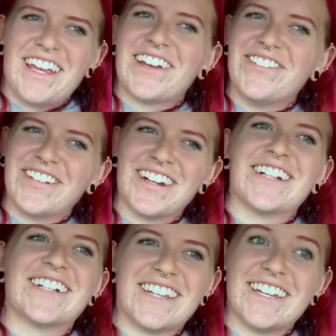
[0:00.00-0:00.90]
like a
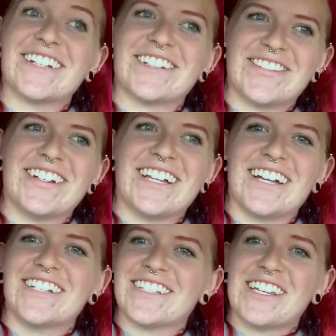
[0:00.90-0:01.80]
weird thing to
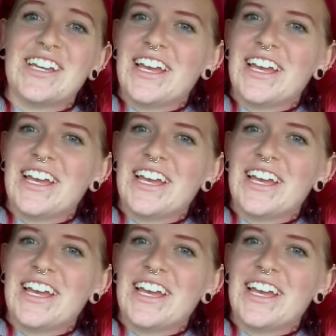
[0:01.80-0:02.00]
realize.